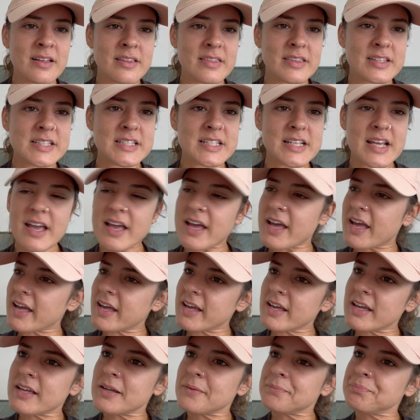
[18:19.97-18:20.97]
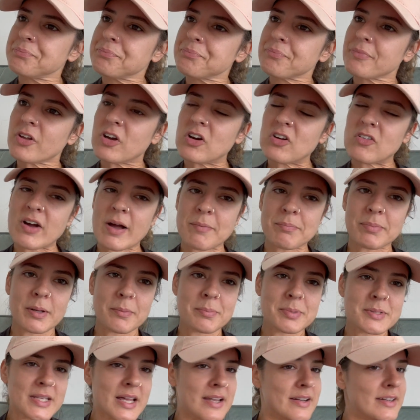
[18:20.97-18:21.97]
the day, wrap
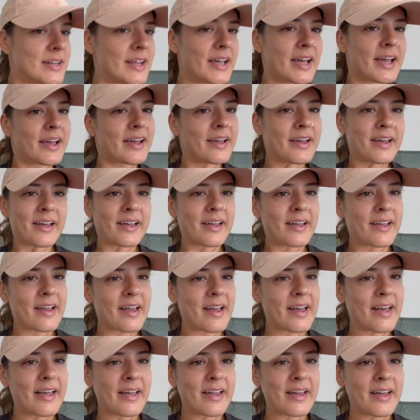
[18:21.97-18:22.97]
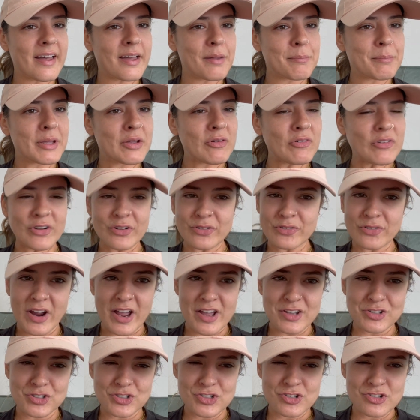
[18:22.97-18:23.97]
up Sunday and be
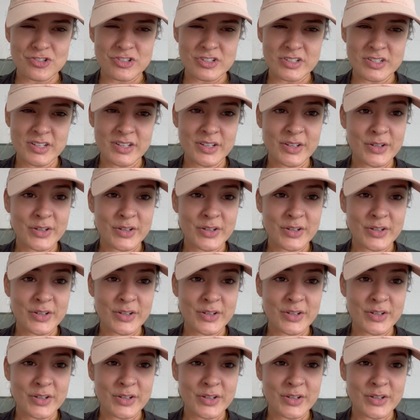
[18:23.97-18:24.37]
refreshed